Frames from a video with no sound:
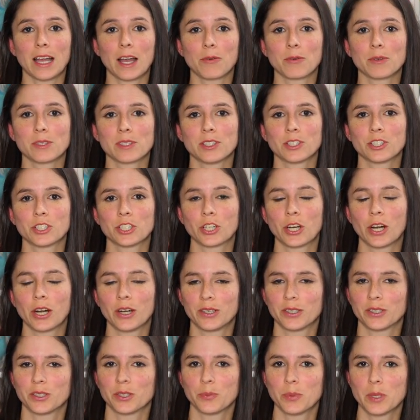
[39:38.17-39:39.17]
I wasn't sure
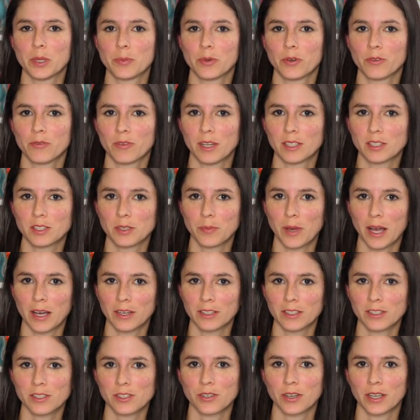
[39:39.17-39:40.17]
how other people felt
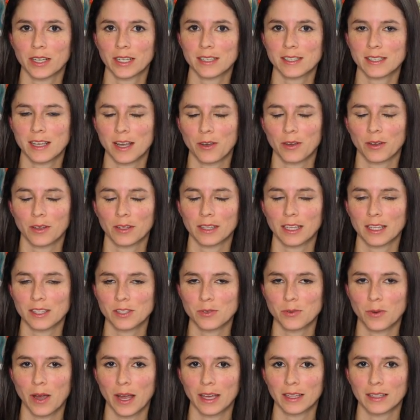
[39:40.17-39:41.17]
about it, so I guess I,
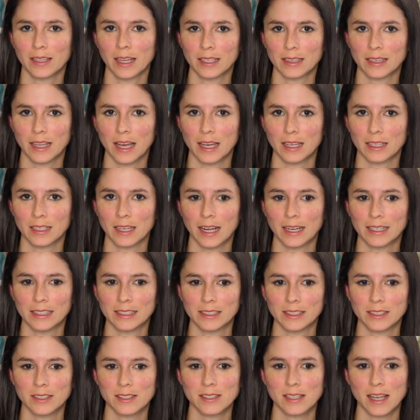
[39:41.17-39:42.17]
that's why I let that
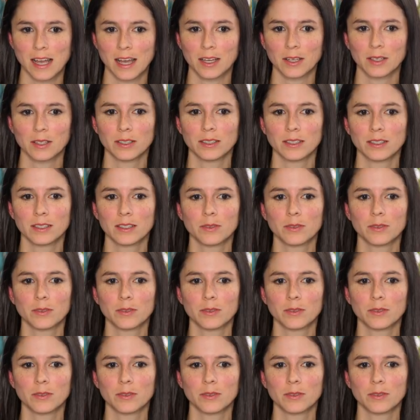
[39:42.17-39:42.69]
idea set